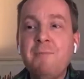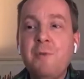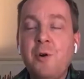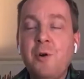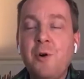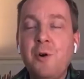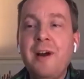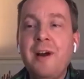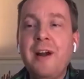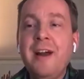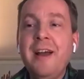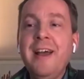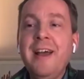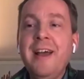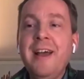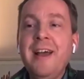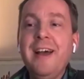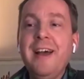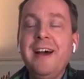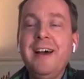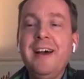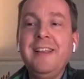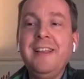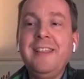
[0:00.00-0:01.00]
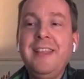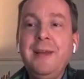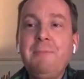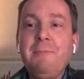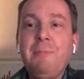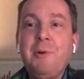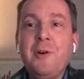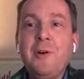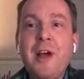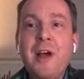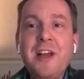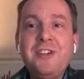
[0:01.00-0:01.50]
more, I think,
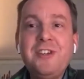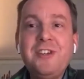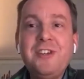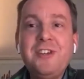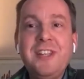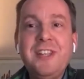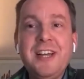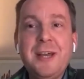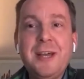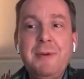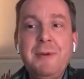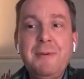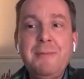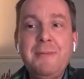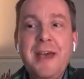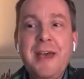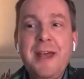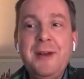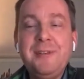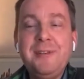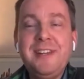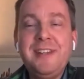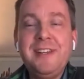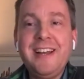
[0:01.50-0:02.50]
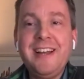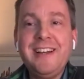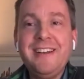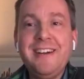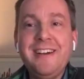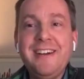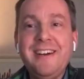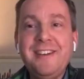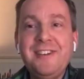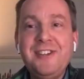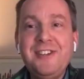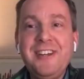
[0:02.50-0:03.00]
progression that can be made with
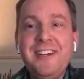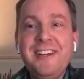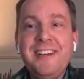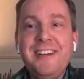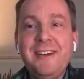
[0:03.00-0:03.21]
technology.